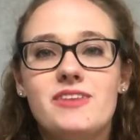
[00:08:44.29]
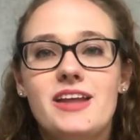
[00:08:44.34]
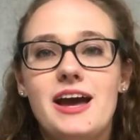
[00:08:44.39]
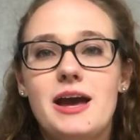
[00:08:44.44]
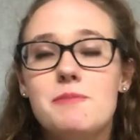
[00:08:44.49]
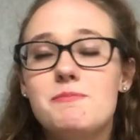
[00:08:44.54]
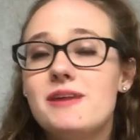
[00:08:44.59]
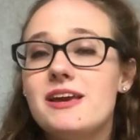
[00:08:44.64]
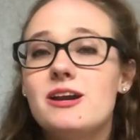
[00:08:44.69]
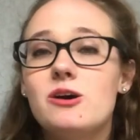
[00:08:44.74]
I
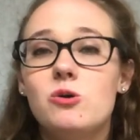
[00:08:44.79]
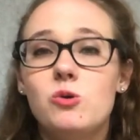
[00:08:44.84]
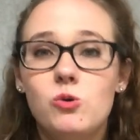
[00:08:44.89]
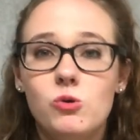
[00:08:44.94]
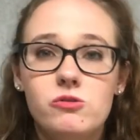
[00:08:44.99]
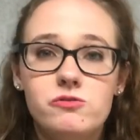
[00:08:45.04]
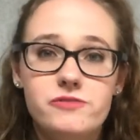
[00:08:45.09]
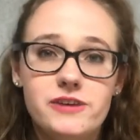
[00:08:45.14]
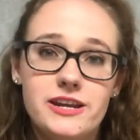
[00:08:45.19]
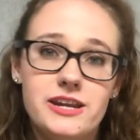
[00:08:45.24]
made a
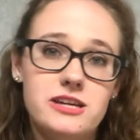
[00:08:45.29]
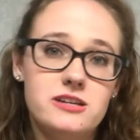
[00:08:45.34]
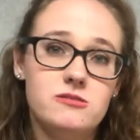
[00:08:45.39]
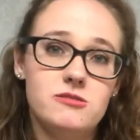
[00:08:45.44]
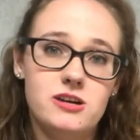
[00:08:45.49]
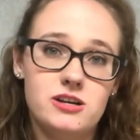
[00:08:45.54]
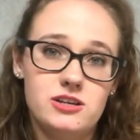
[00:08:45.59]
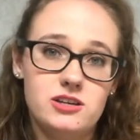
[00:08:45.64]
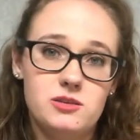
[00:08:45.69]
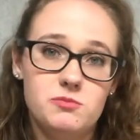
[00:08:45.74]
whole video
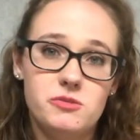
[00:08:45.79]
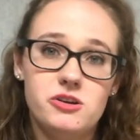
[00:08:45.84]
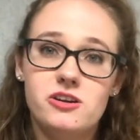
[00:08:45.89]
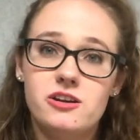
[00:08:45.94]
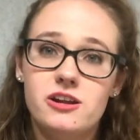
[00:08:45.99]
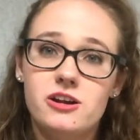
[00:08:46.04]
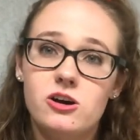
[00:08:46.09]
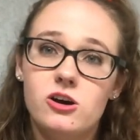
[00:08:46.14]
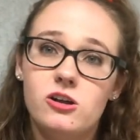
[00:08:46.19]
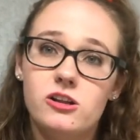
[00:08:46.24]
on
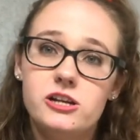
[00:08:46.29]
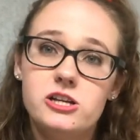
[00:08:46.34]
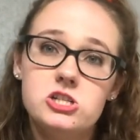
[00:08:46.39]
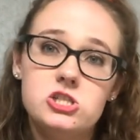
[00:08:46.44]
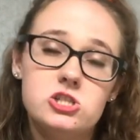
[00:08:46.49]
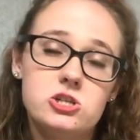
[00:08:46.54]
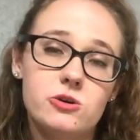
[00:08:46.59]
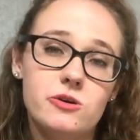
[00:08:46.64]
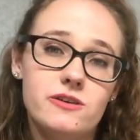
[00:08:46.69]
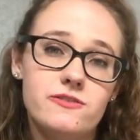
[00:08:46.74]
community college,
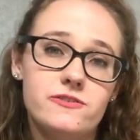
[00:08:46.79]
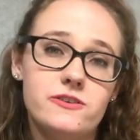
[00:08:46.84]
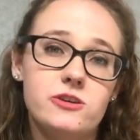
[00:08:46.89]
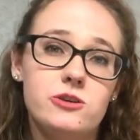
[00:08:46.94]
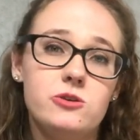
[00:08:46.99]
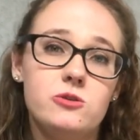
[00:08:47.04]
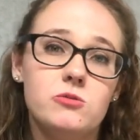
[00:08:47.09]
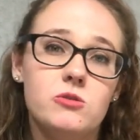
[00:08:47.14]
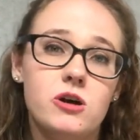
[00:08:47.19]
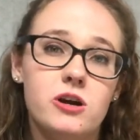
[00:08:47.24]
so if
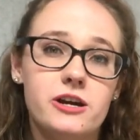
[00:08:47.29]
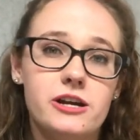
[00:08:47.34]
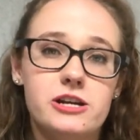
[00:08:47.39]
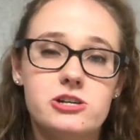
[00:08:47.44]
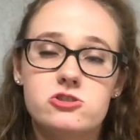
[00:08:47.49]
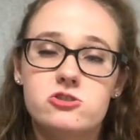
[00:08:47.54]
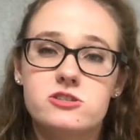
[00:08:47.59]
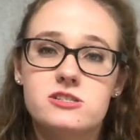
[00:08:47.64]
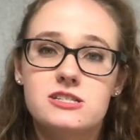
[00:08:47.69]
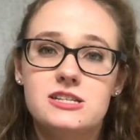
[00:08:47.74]
you are
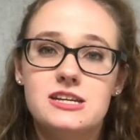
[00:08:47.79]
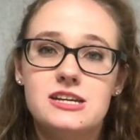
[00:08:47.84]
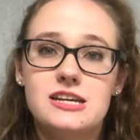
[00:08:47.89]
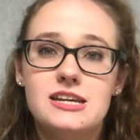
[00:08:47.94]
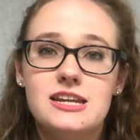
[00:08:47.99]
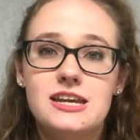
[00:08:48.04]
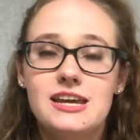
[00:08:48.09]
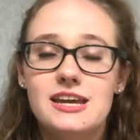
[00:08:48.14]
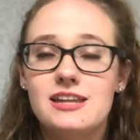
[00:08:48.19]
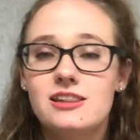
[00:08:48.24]
interested
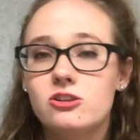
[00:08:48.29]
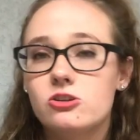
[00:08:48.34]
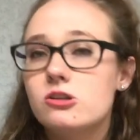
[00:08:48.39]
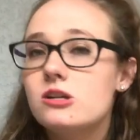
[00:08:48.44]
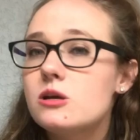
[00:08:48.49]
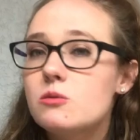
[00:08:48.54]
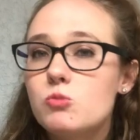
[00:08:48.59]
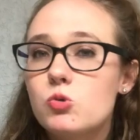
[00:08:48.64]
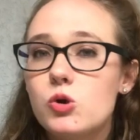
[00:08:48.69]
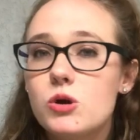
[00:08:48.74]
in
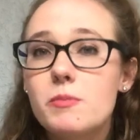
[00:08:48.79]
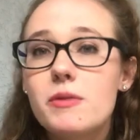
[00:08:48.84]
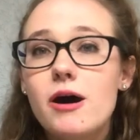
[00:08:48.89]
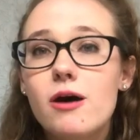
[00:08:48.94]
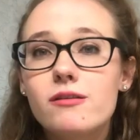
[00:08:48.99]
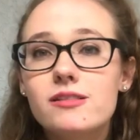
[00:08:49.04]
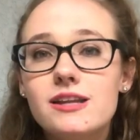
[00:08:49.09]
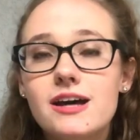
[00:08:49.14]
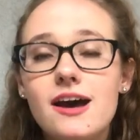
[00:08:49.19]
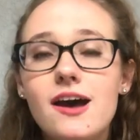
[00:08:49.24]
learning more
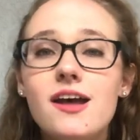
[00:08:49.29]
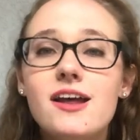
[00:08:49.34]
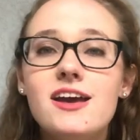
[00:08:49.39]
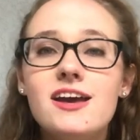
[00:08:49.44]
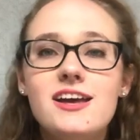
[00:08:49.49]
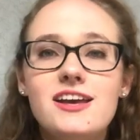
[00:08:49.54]
about that,